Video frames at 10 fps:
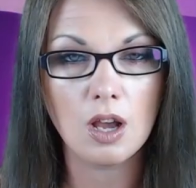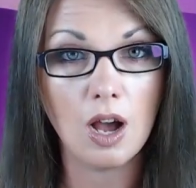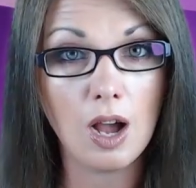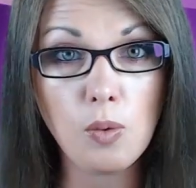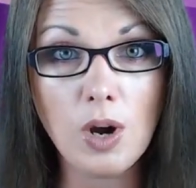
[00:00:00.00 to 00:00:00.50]

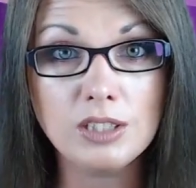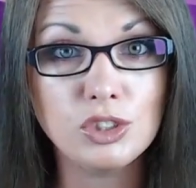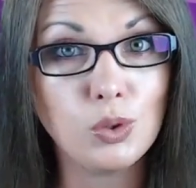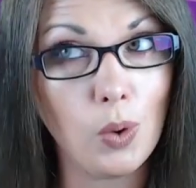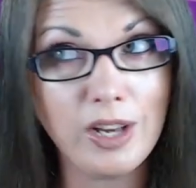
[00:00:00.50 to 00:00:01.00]
I
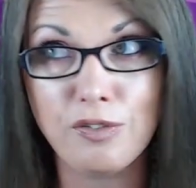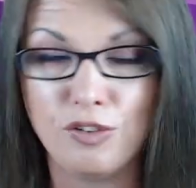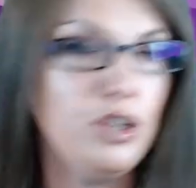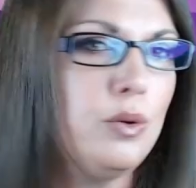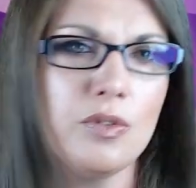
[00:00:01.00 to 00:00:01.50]
watch quite a
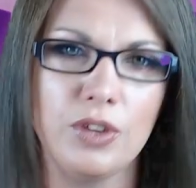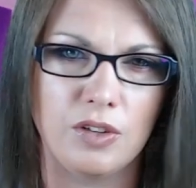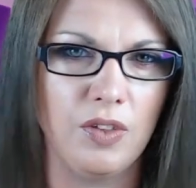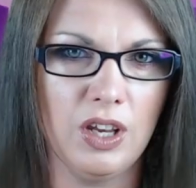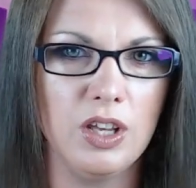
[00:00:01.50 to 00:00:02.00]
few of
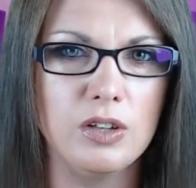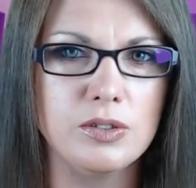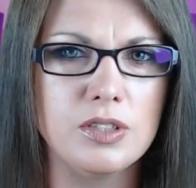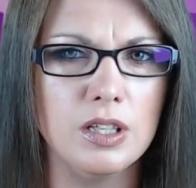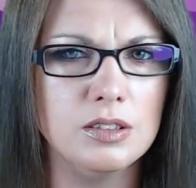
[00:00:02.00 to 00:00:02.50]
their
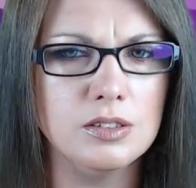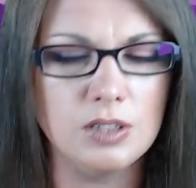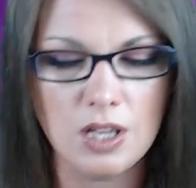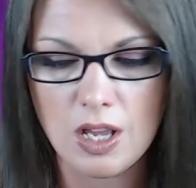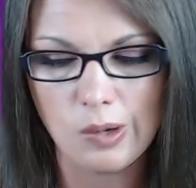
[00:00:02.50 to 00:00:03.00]
videos,
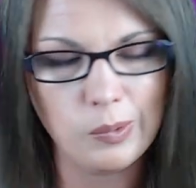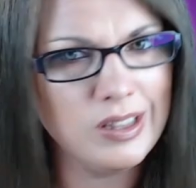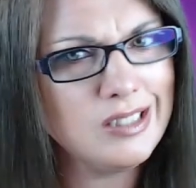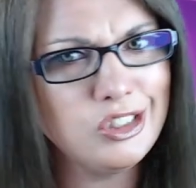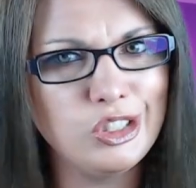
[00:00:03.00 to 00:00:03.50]
and when
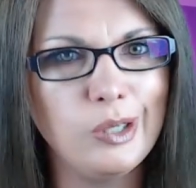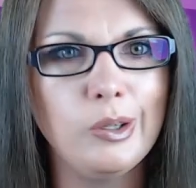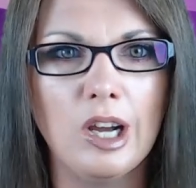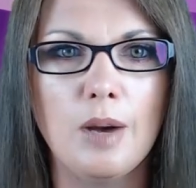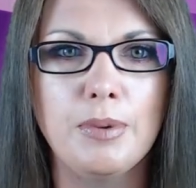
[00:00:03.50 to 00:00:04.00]
this
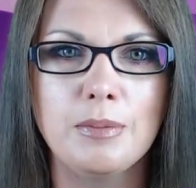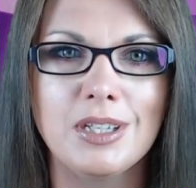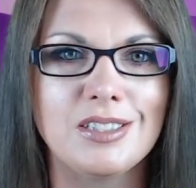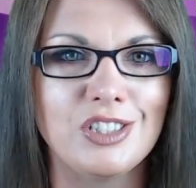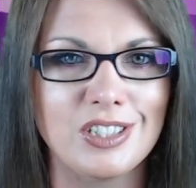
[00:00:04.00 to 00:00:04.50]
showed up in
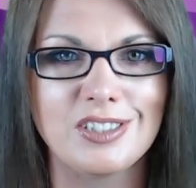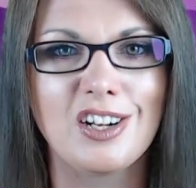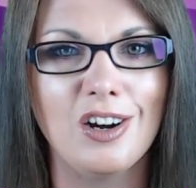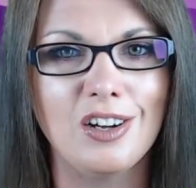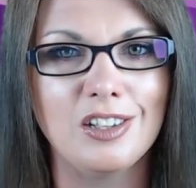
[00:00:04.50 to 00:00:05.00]
my suggested
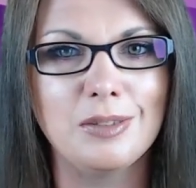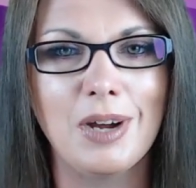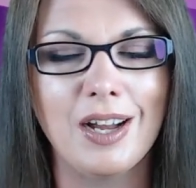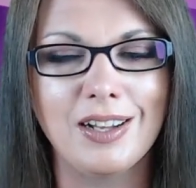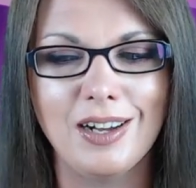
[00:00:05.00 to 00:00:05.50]
column,
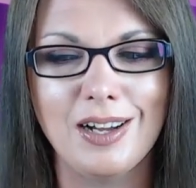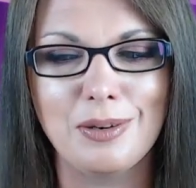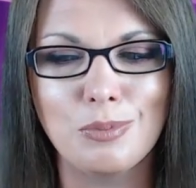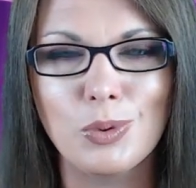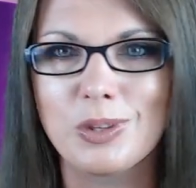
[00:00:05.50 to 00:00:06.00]
I
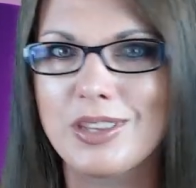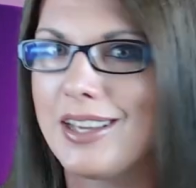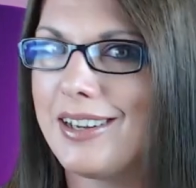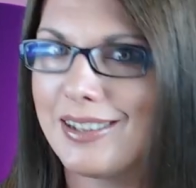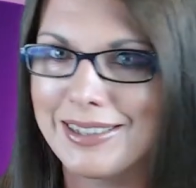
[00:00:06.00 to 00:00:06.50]
got more
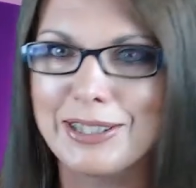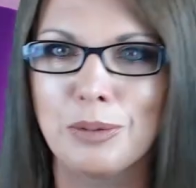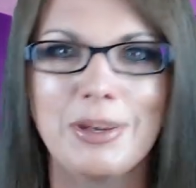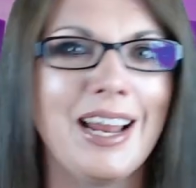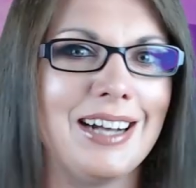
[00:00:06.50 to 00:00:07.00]
than a little
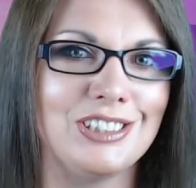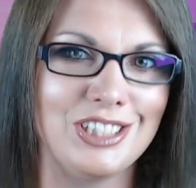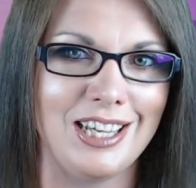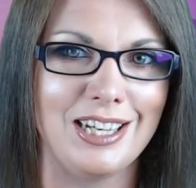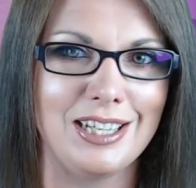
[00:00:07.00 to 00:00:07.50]
bit
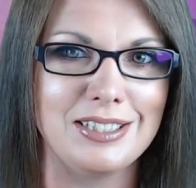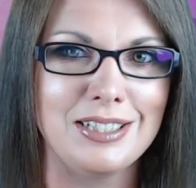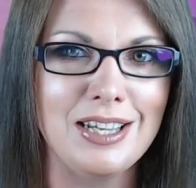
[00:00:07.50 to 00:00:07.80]
agitated.